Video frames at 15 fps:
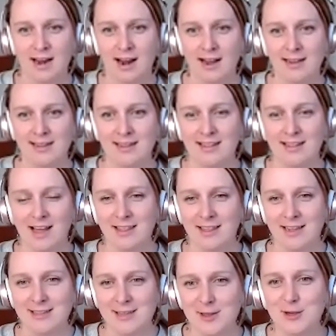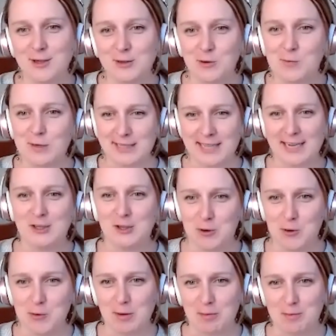And I think that there's almost that
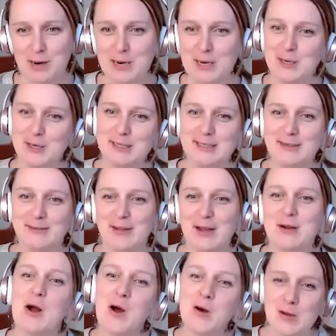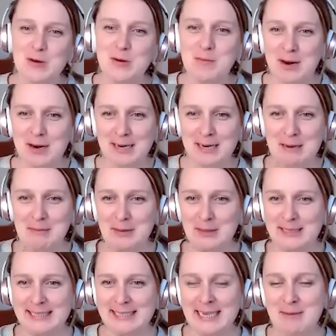joke with marketers of like, oh, the new marketing
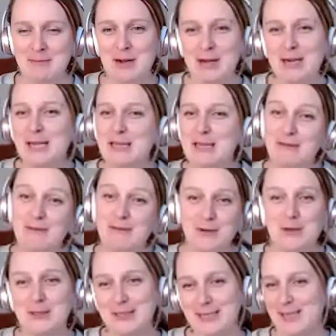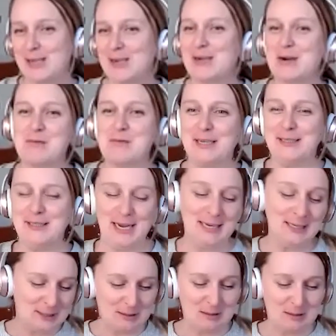person came on, like the first thing they're going to want to
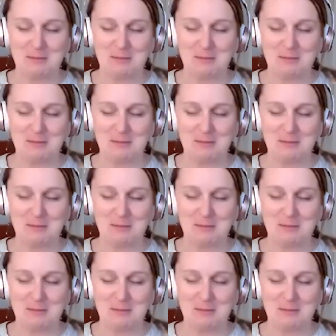change is